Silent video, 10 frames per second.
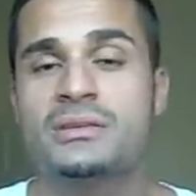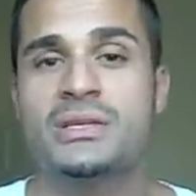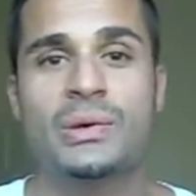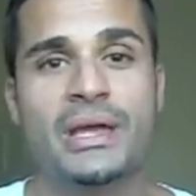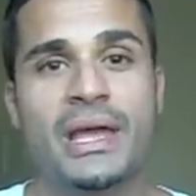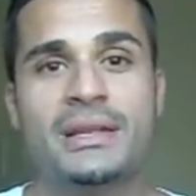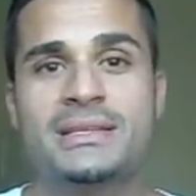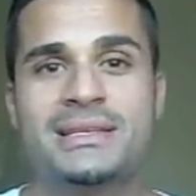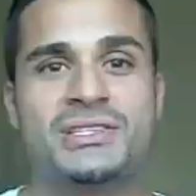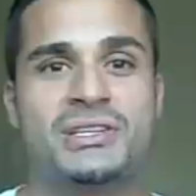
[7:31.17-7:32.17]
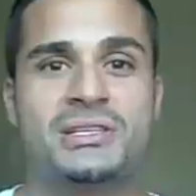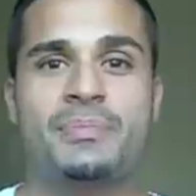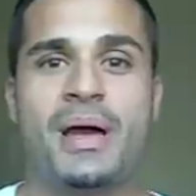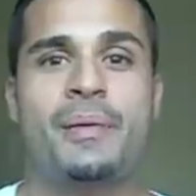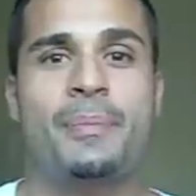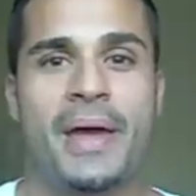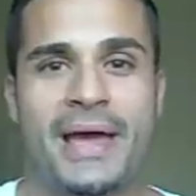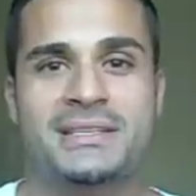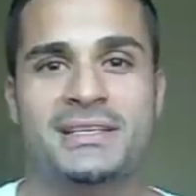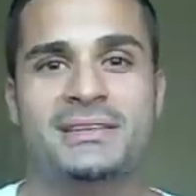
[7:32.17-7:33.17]
So again, this is just about
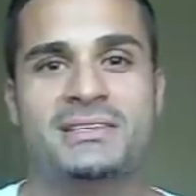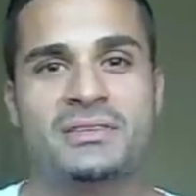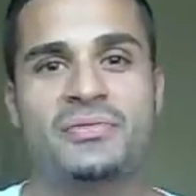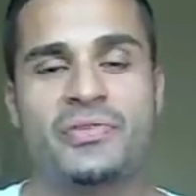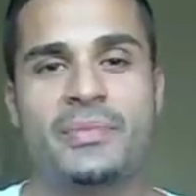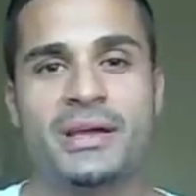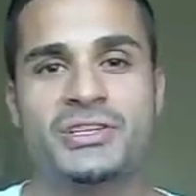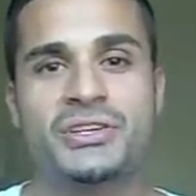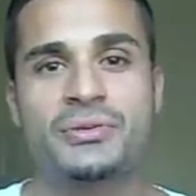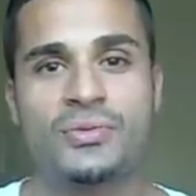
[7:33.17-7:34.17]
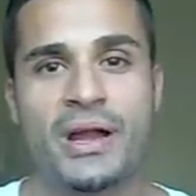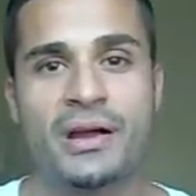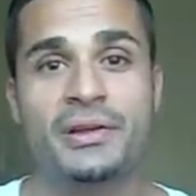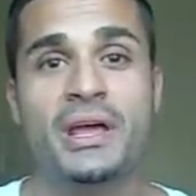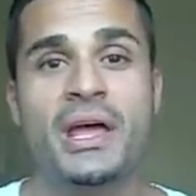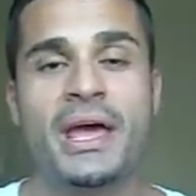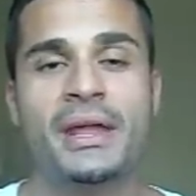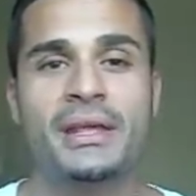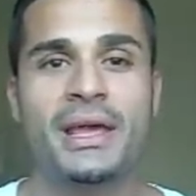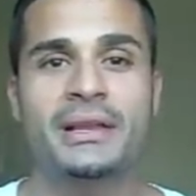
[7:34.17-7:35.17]
passing this information around
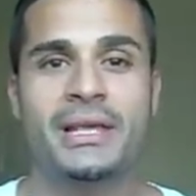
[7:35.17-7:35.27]
and again,